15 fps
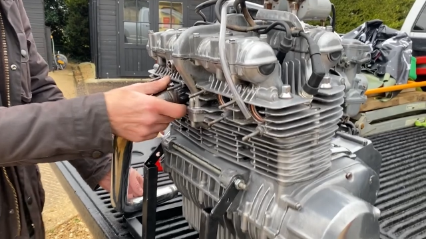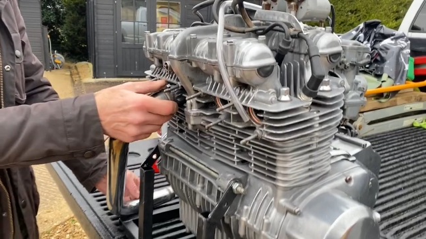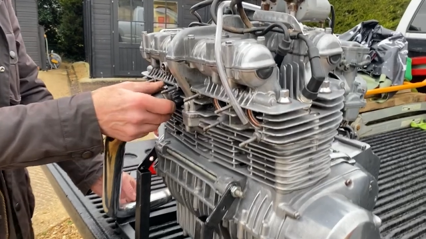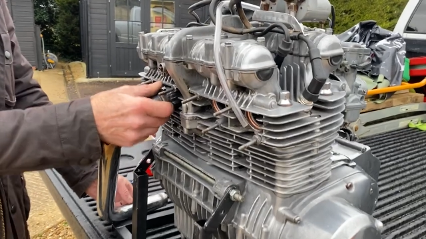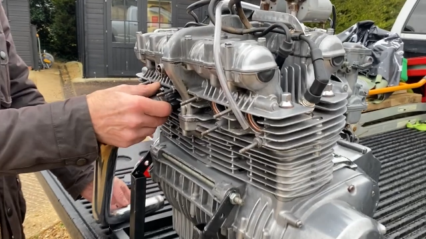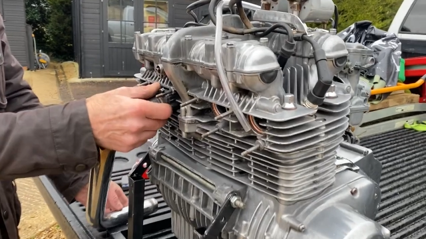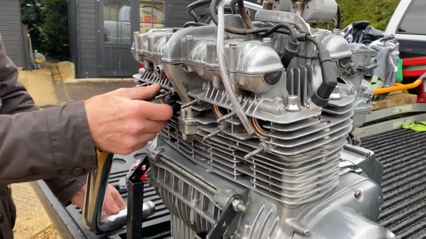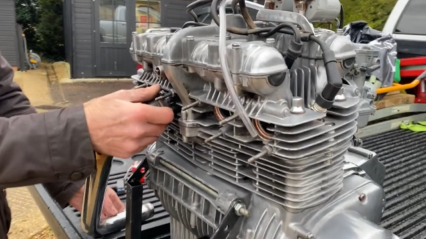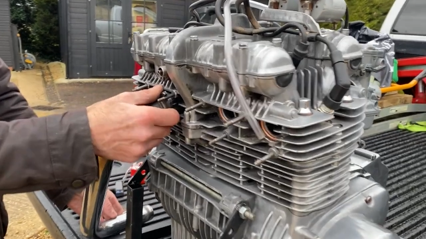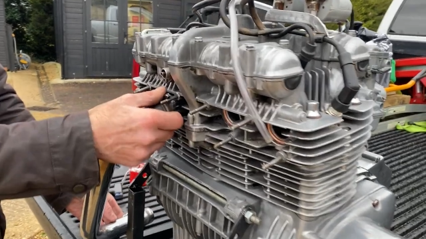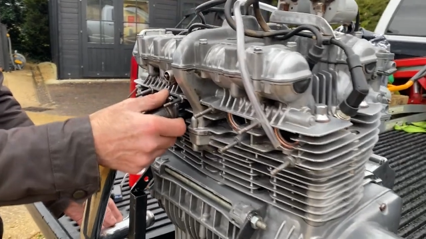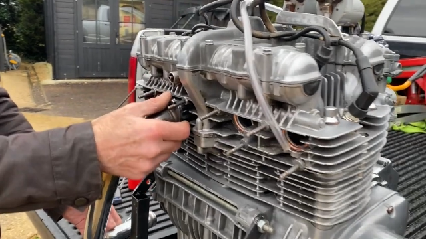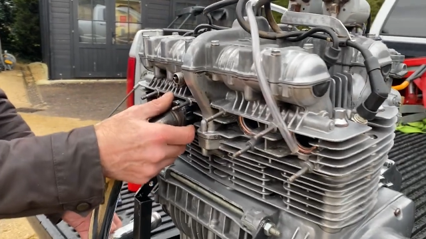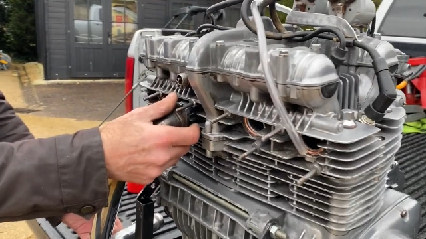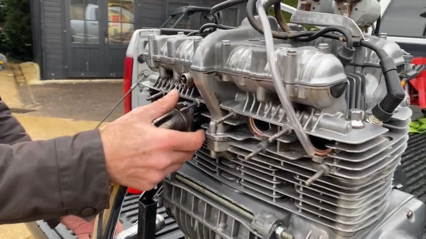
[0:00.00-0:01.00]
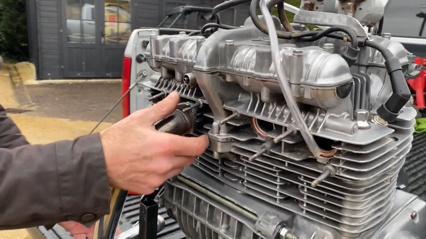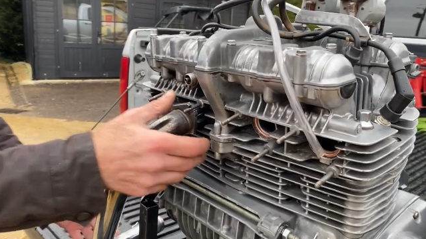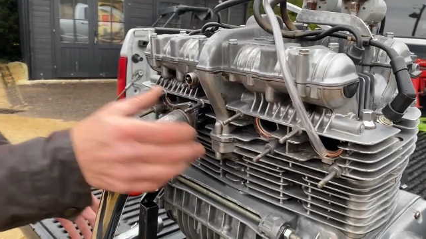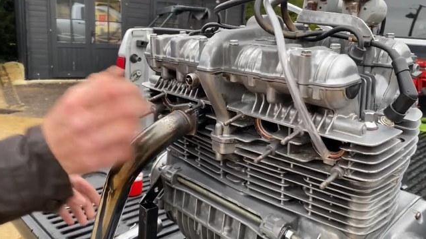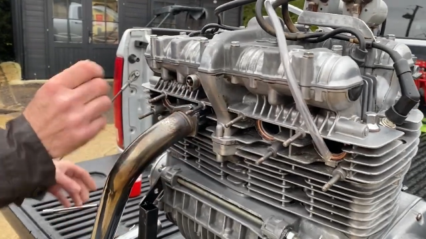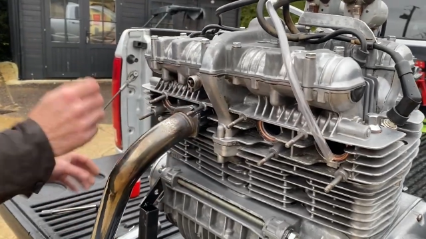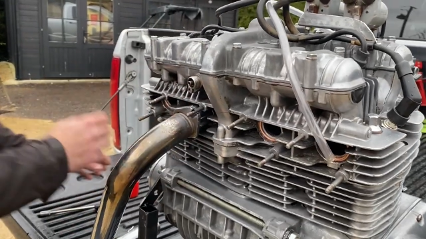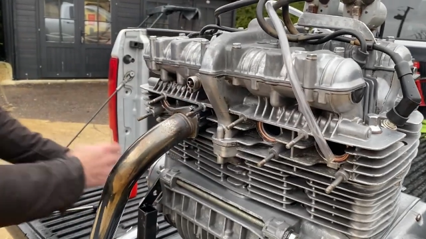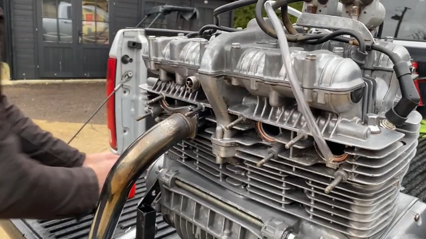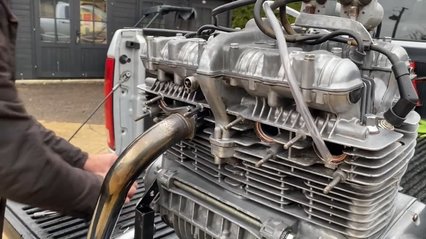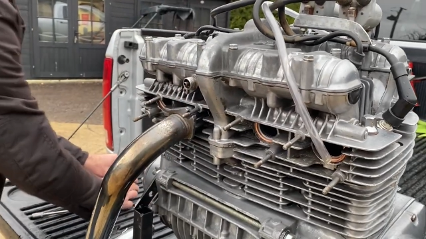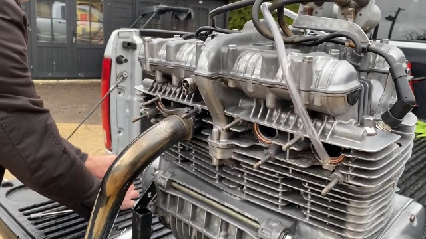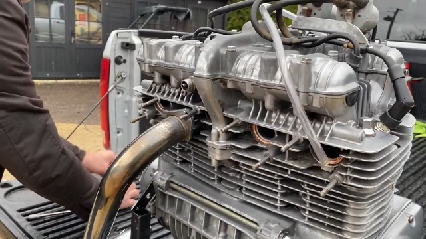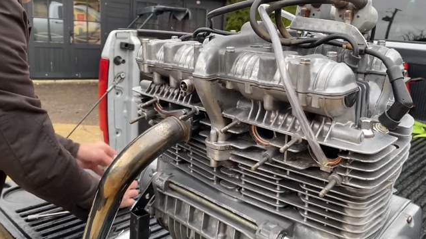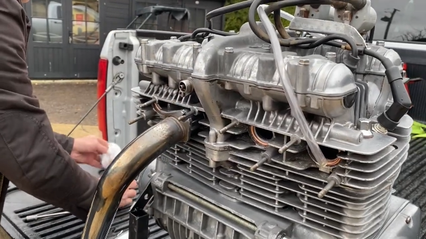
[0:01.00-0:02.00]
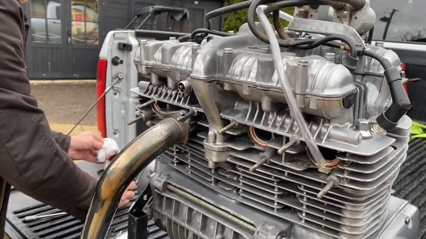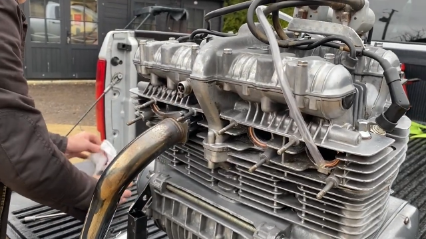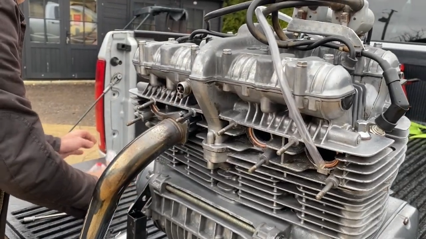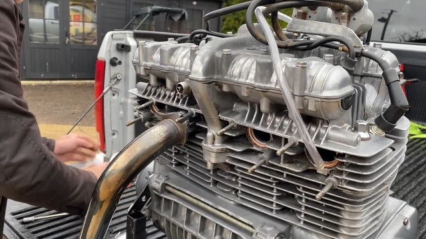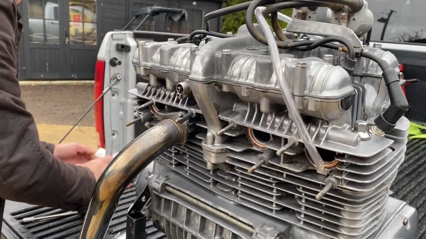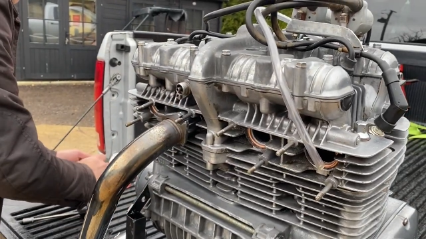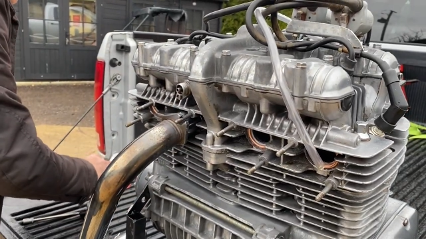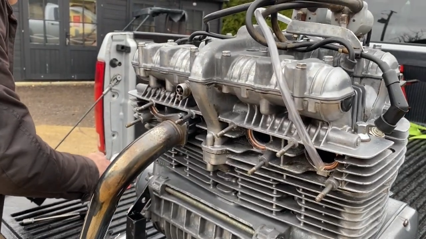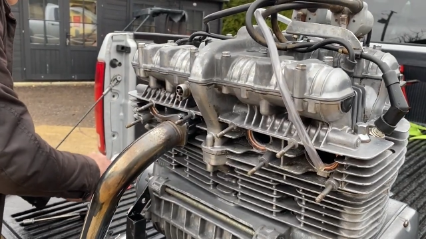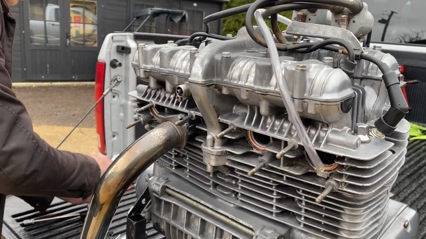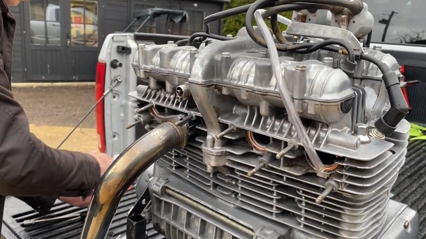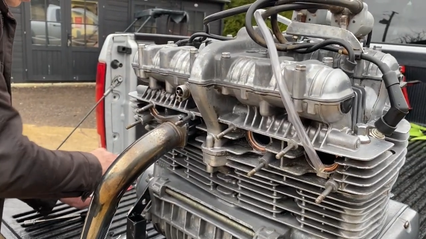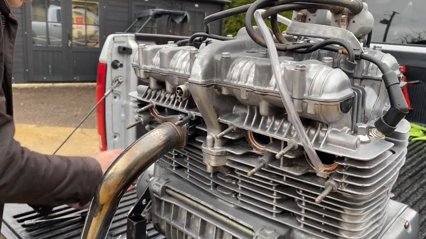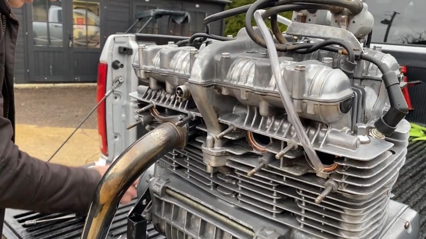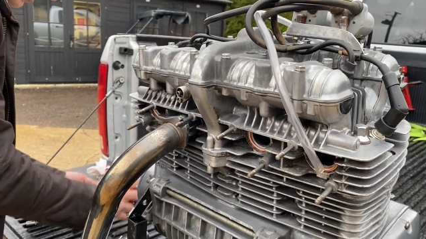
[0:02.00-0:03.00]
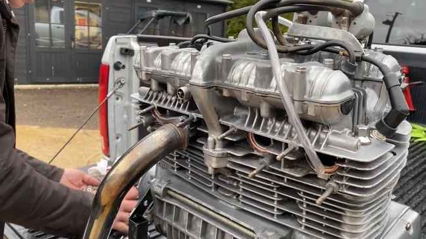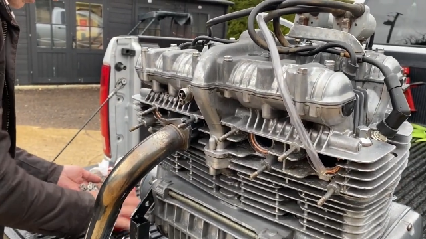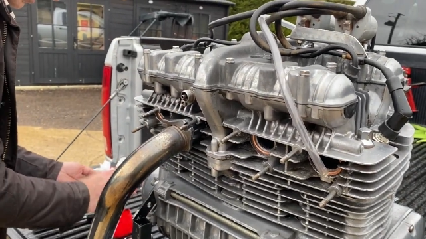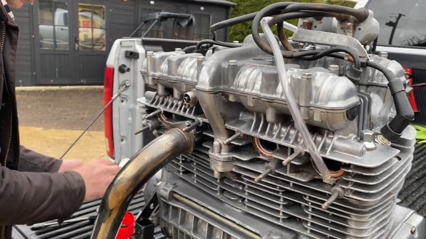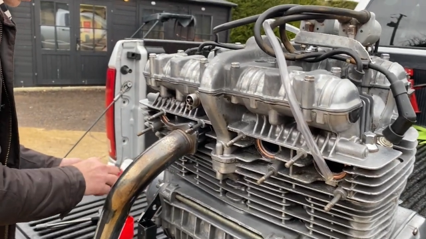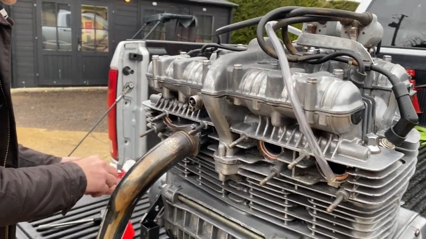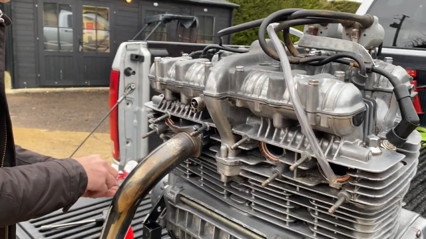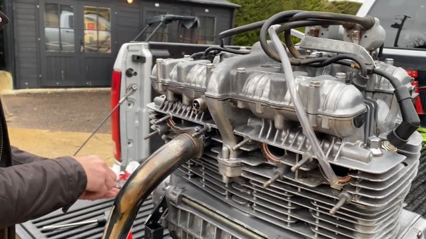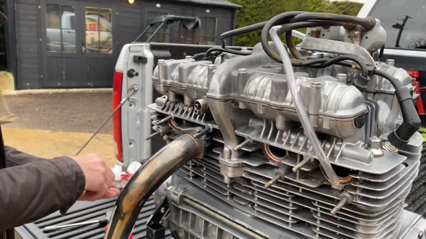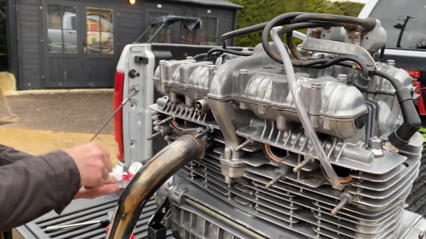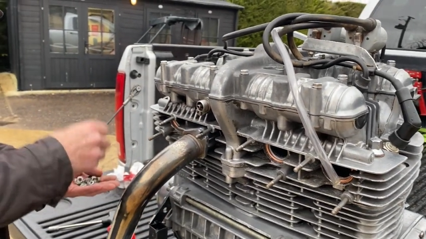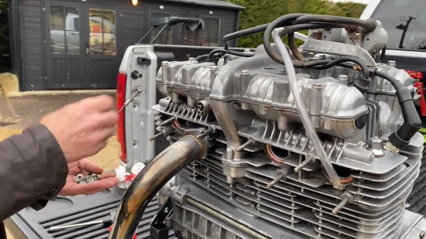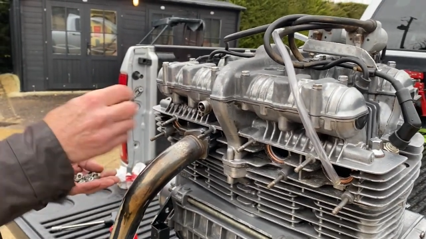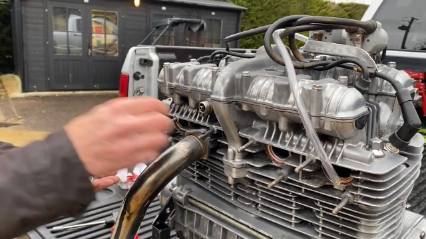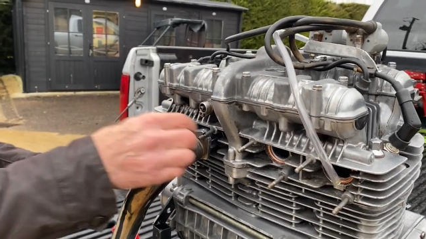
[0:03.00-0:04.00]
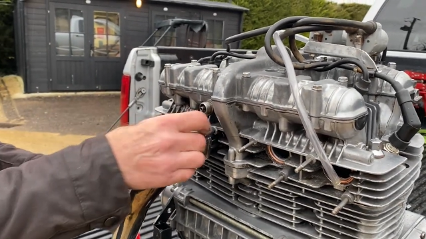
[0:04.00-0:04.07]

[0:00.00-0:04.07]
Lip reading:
(no speaker visible)